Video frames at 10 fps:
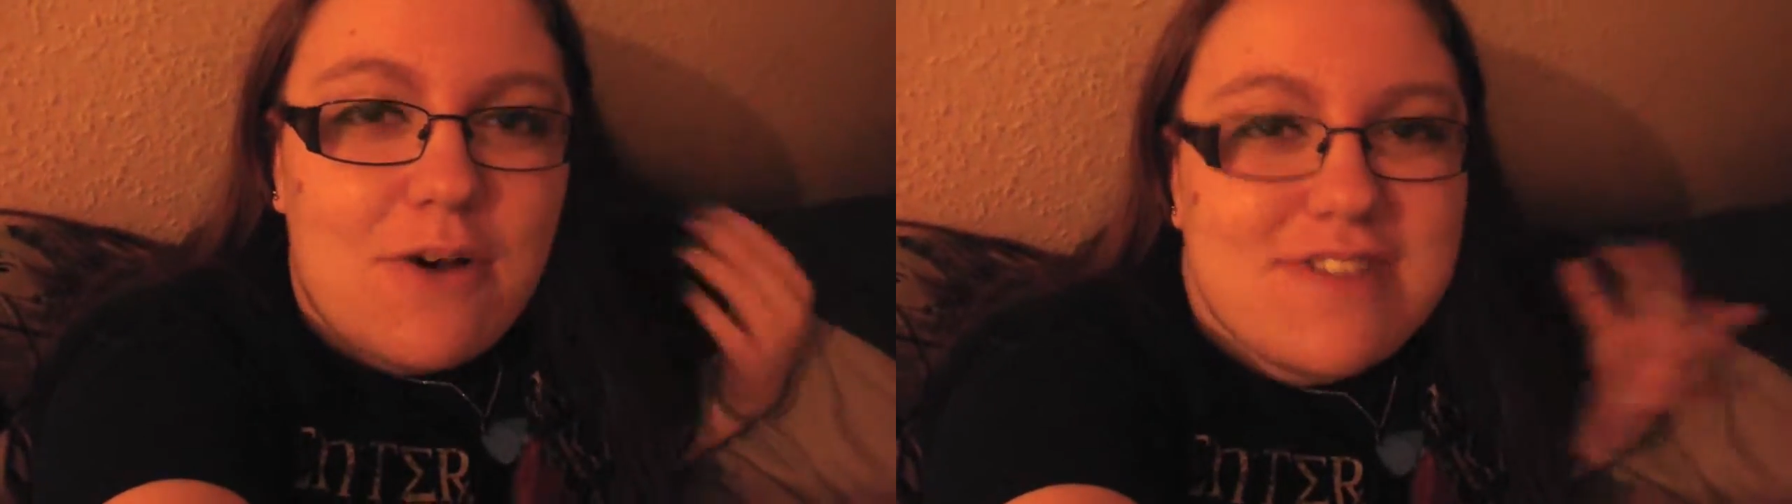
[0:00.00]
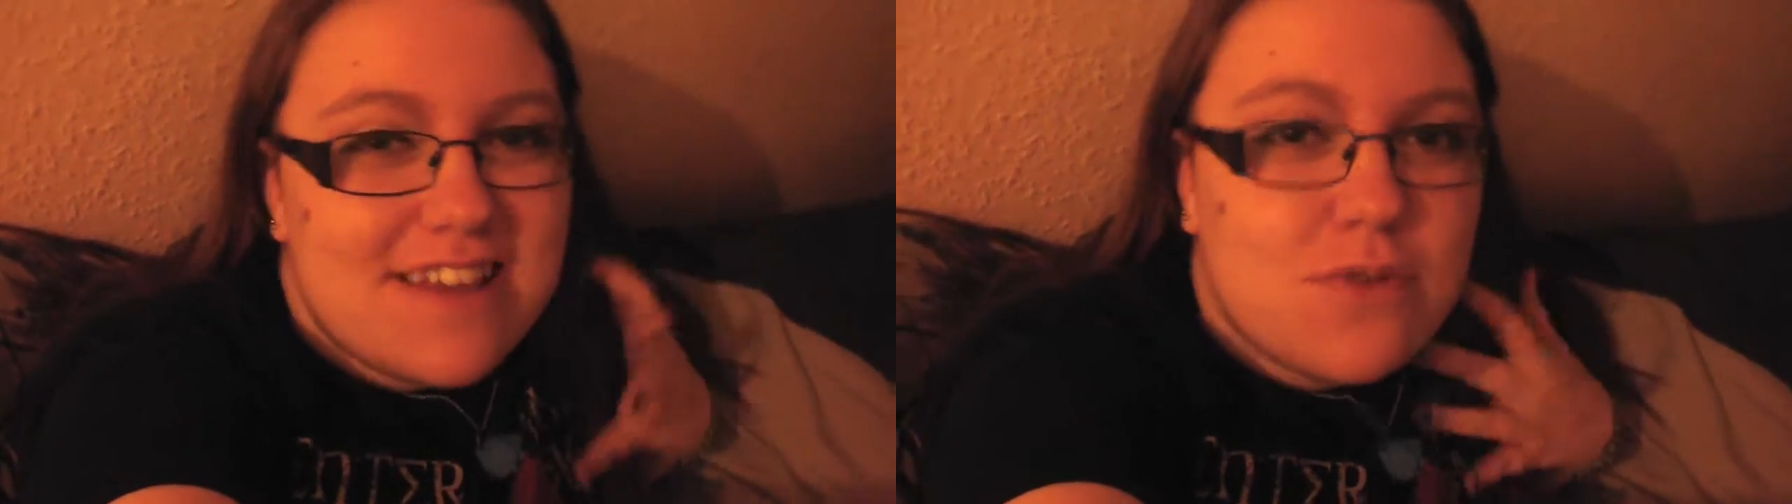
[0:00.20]

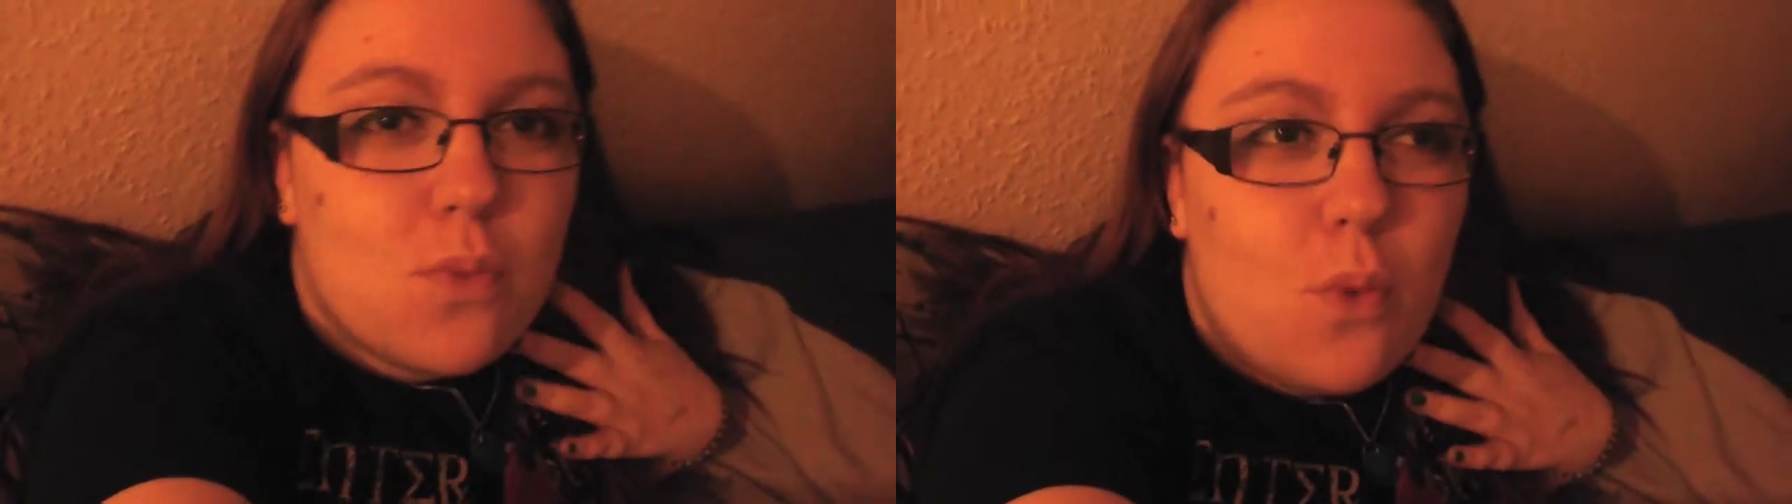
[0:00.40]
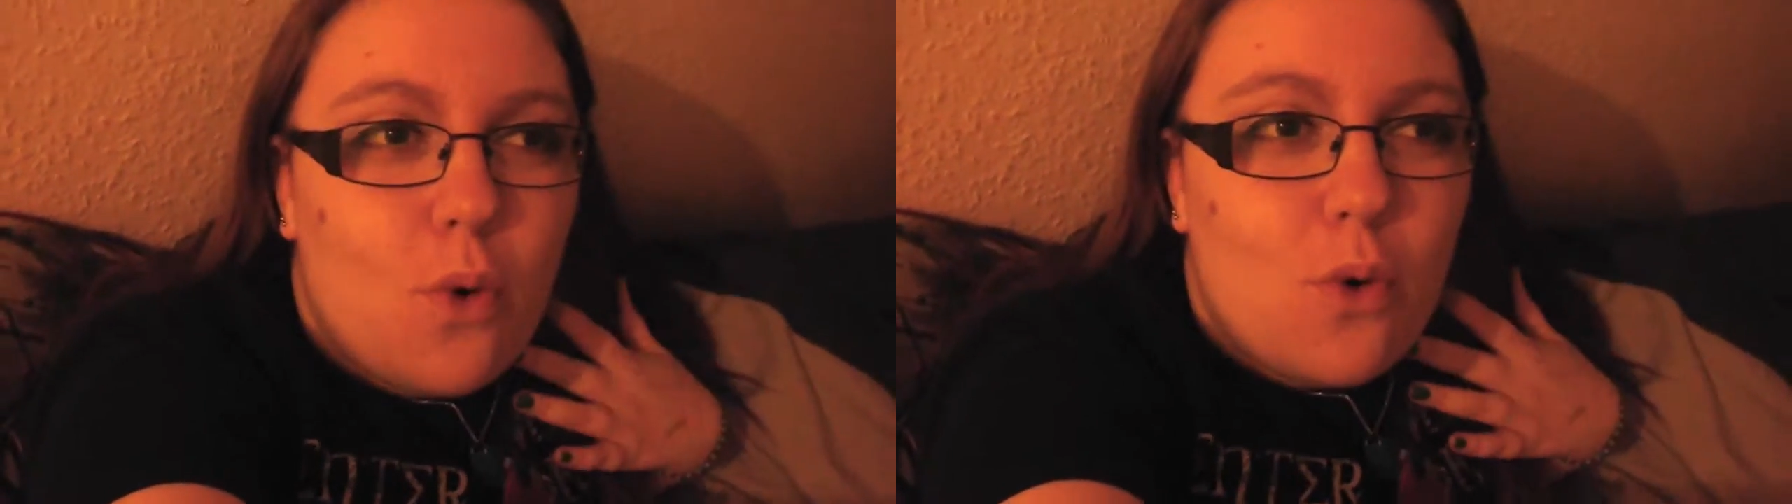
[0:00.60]
was nice
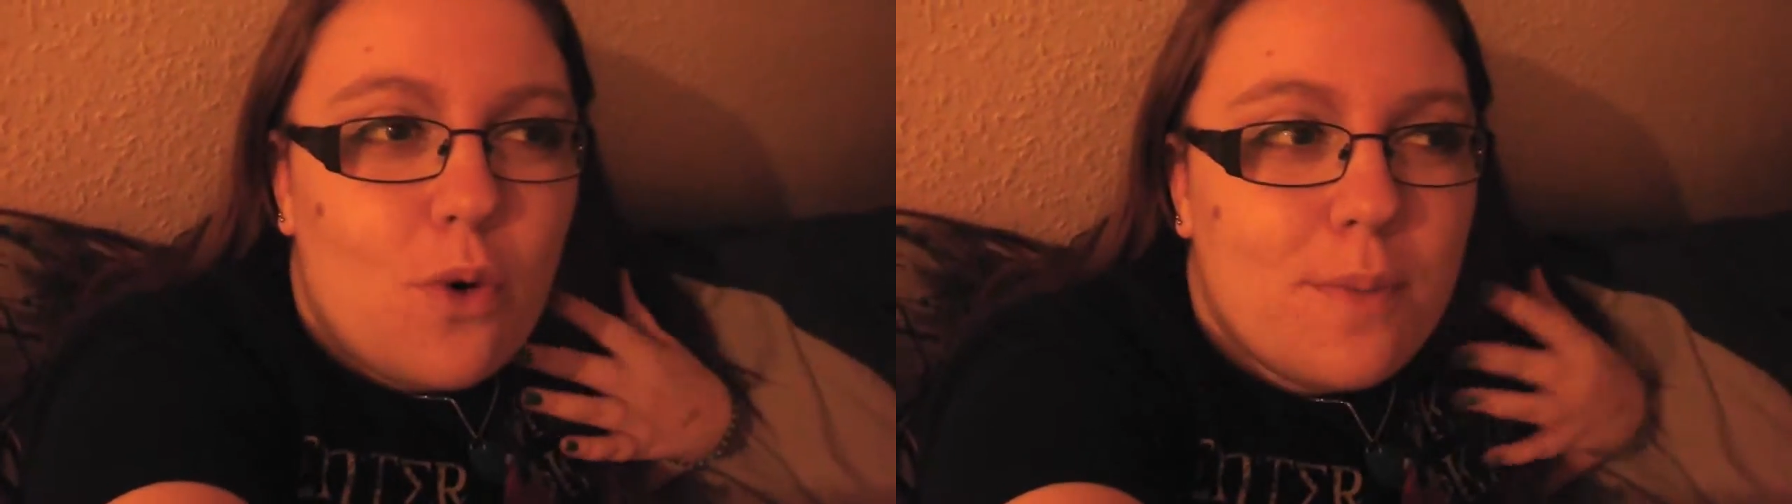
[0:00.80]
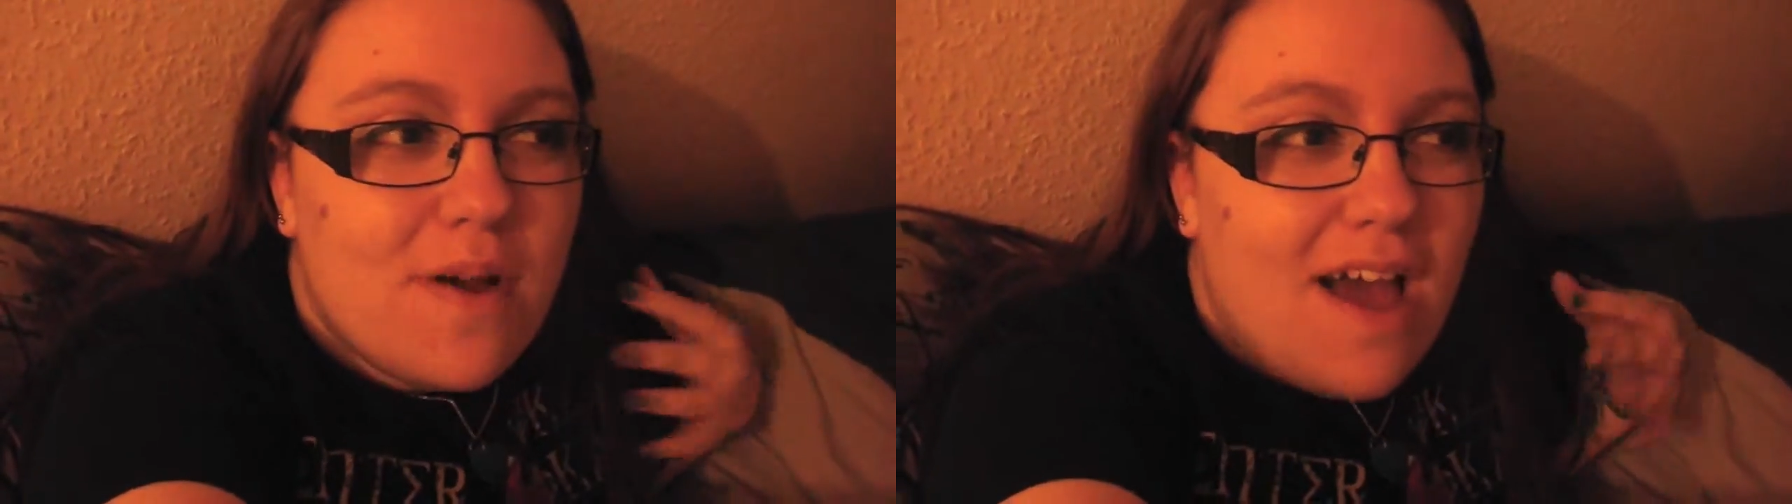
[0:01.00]
and
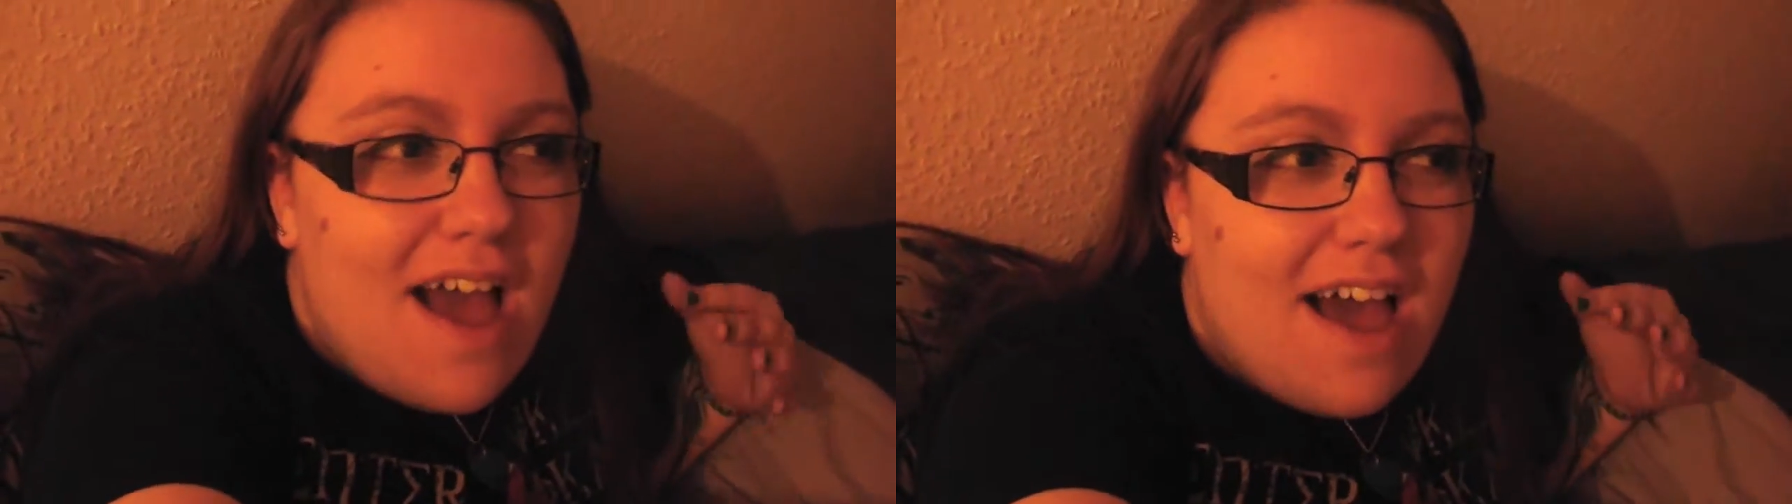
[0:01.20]
warm,